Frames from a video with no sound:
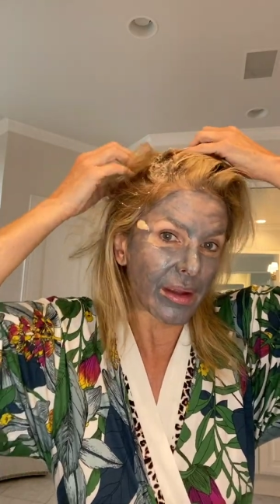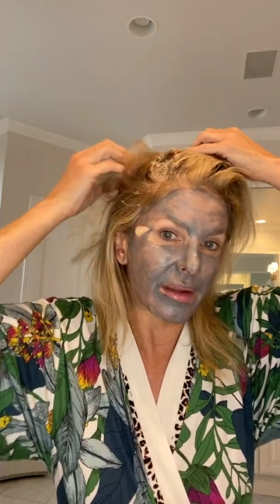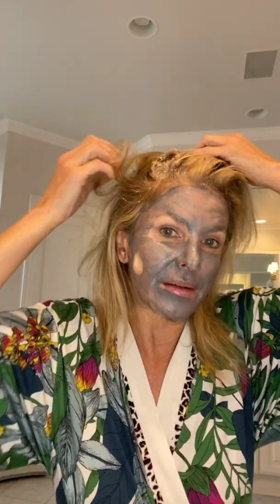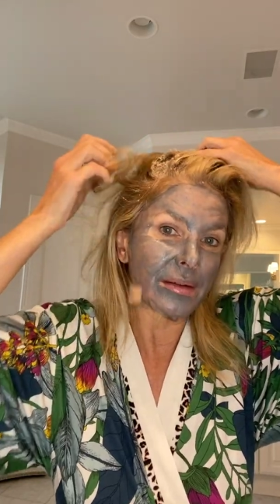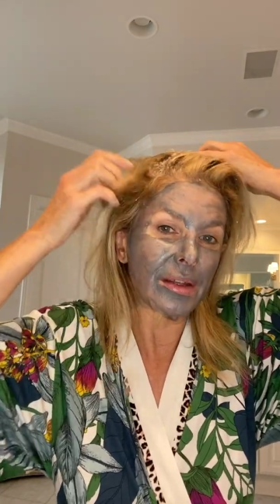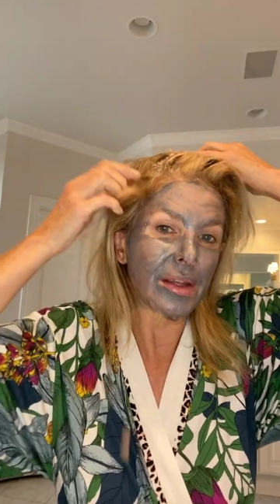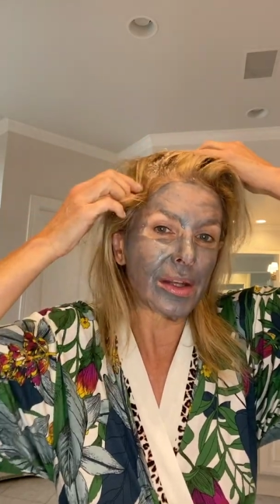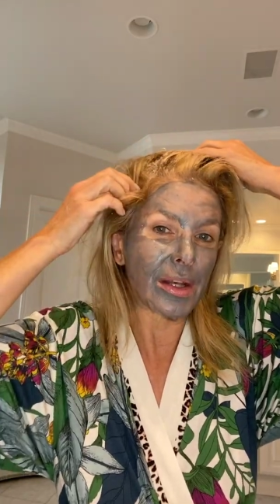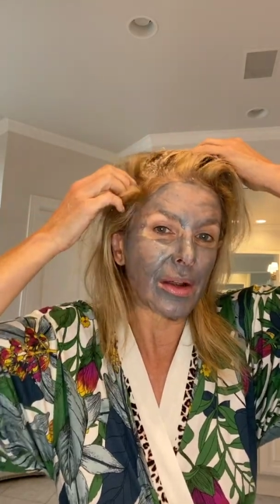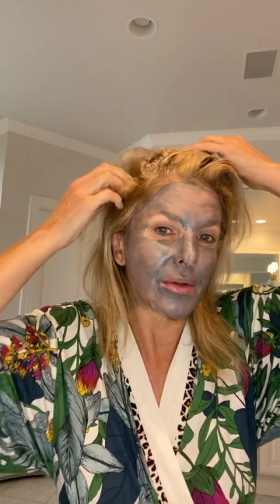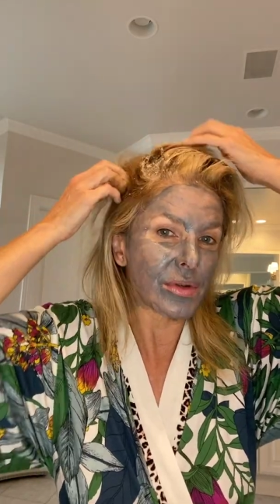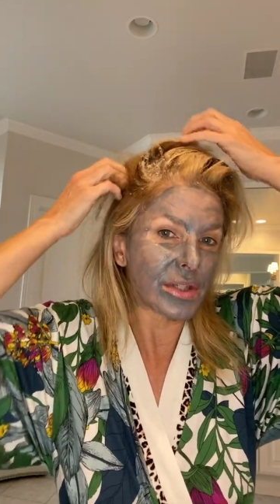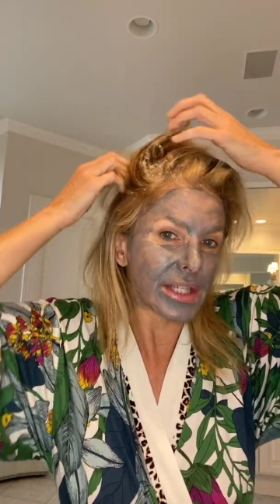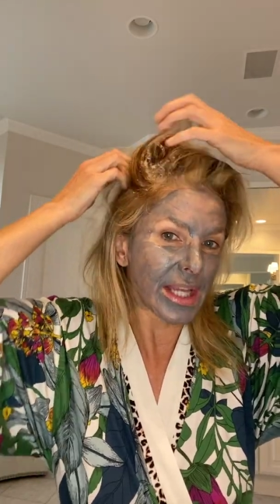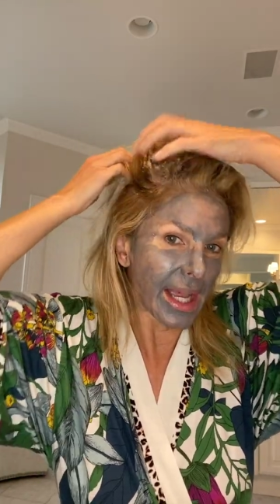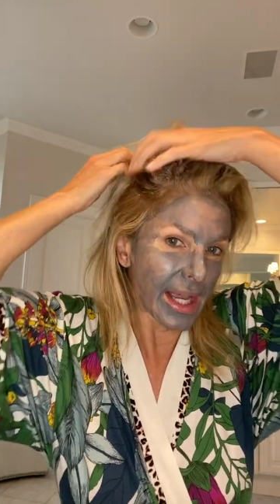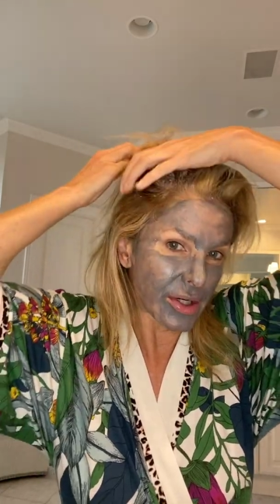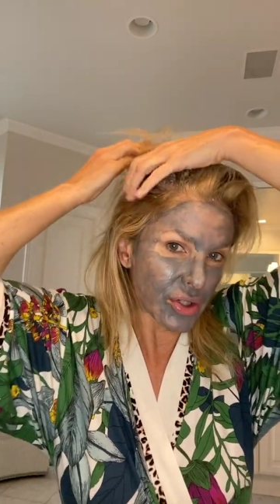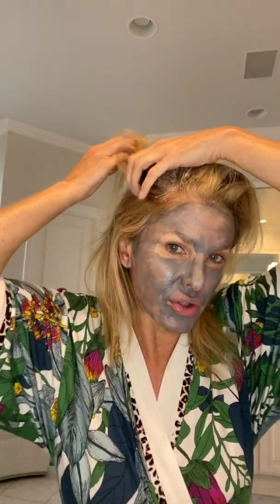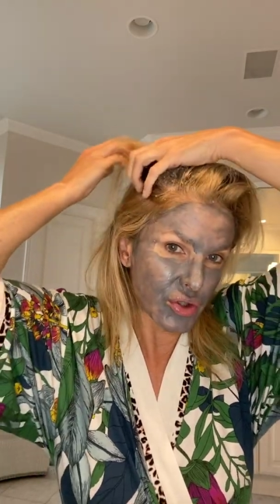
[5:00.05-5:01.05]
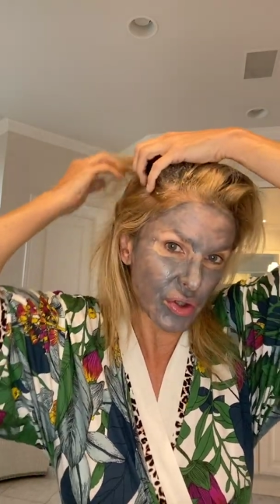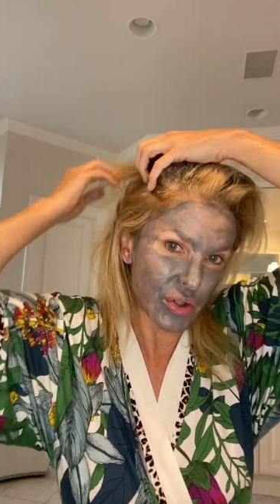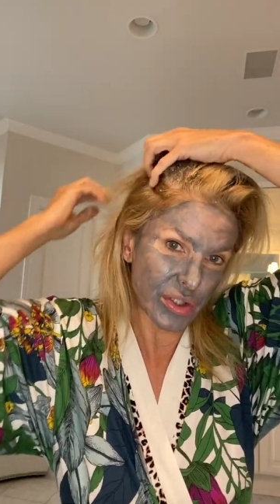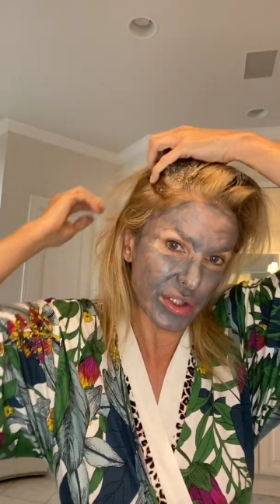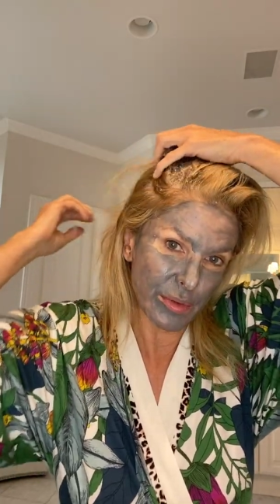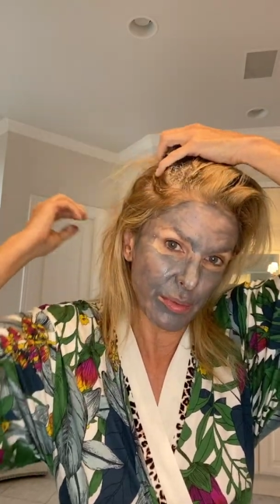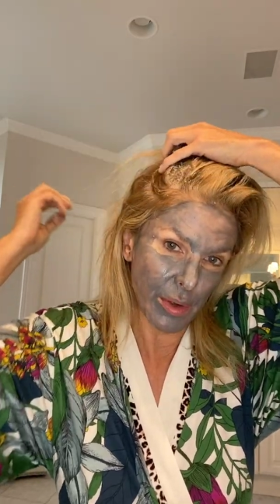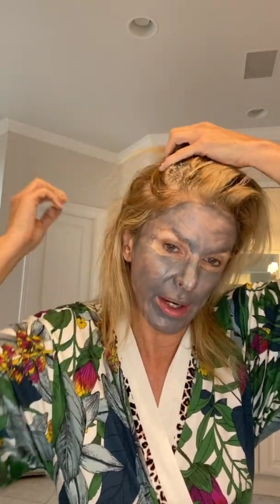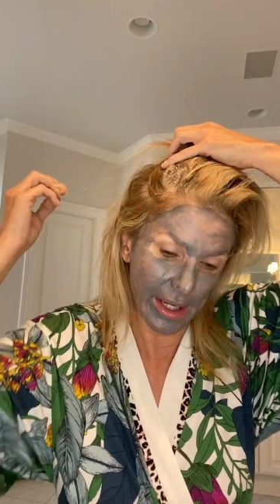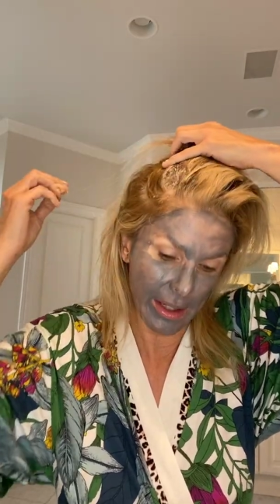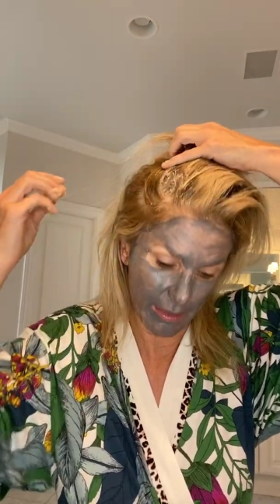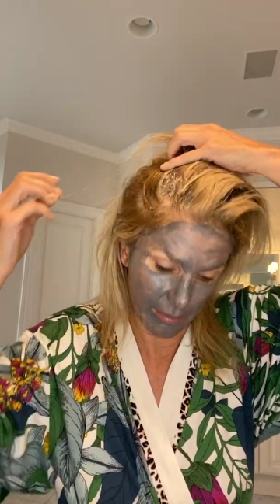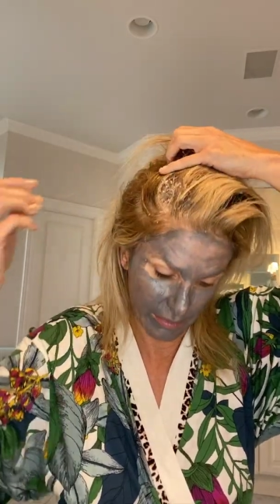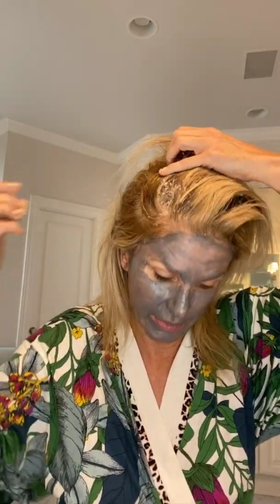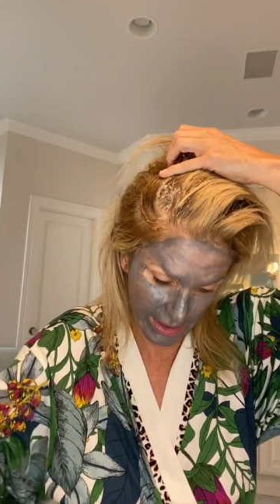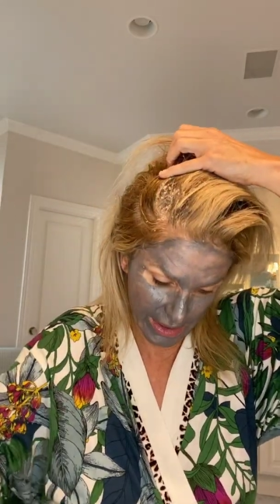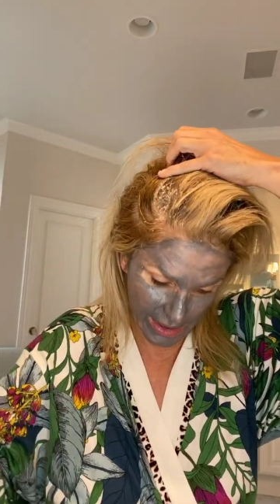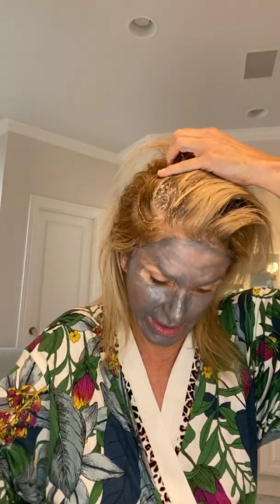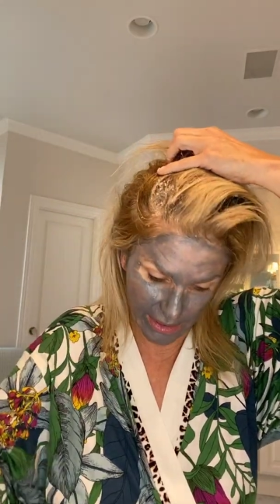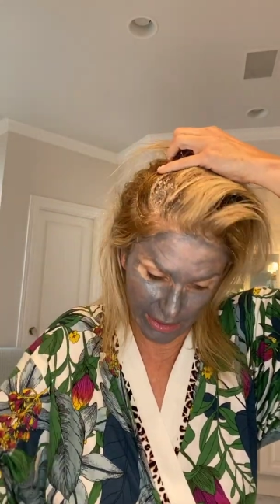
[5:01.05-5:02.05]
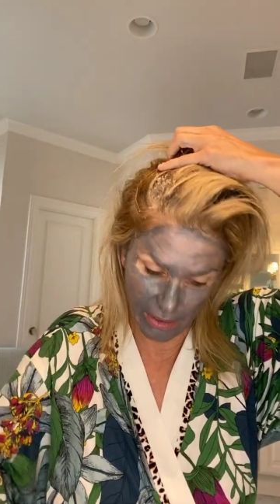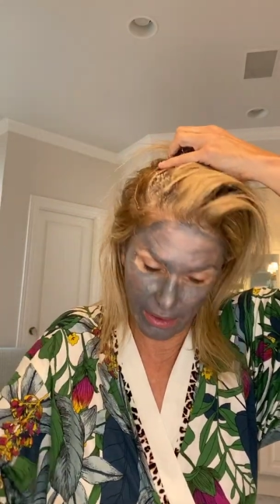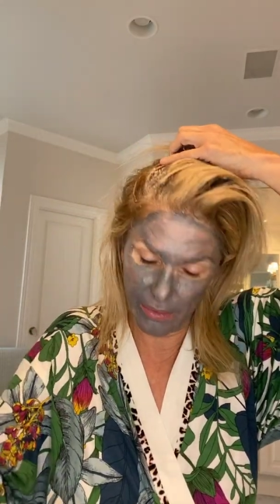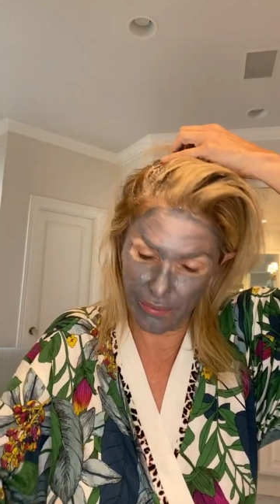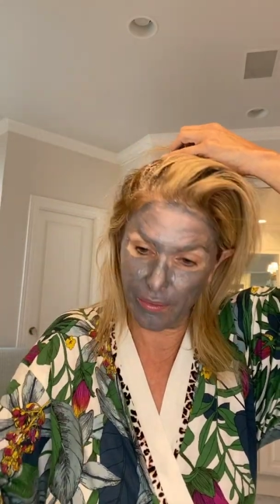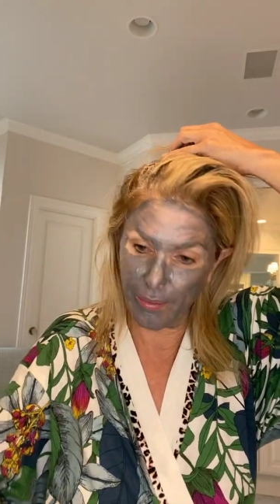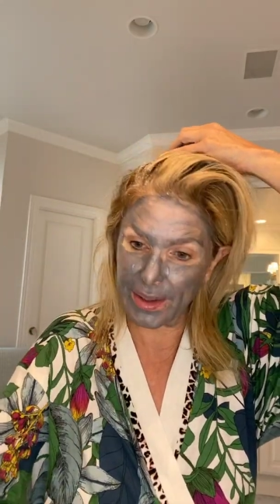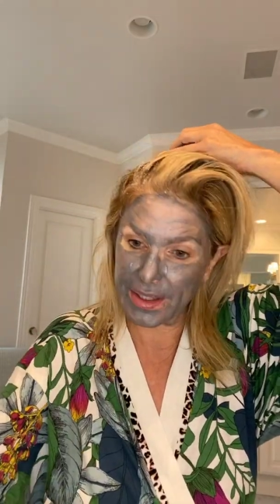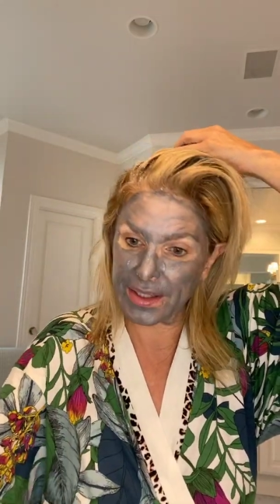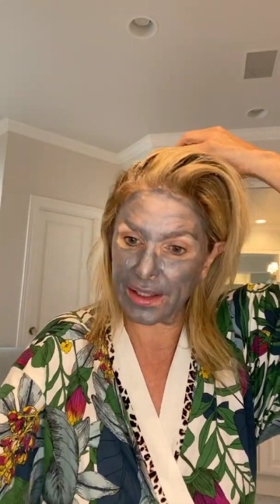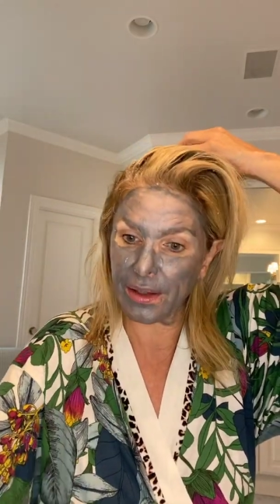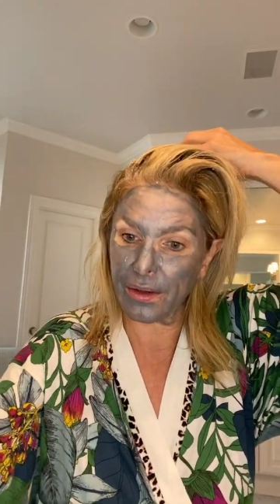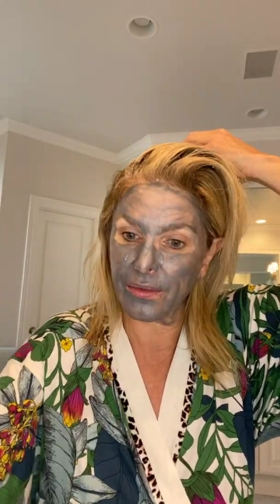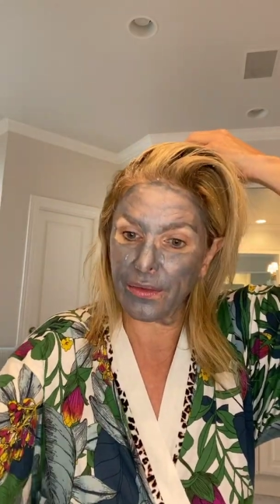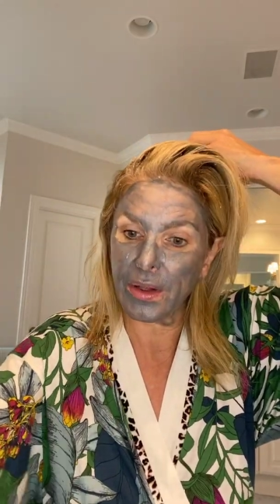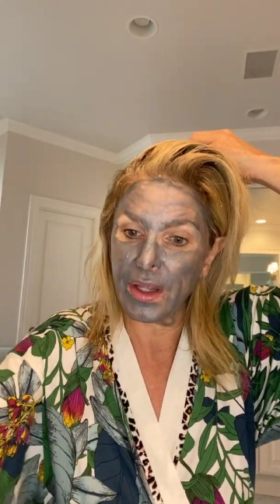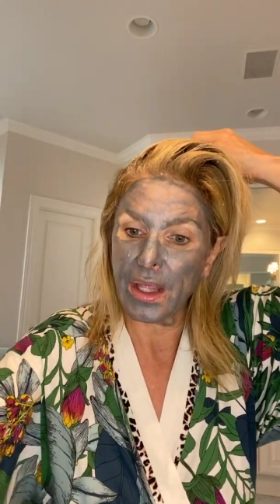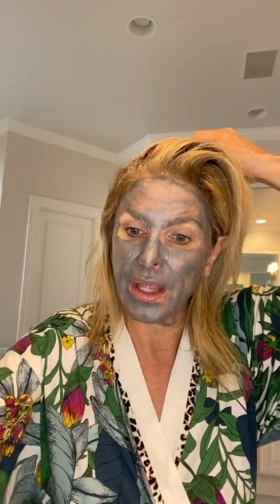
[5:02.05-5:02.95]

you know, texture spray. I'm getting it all over myself.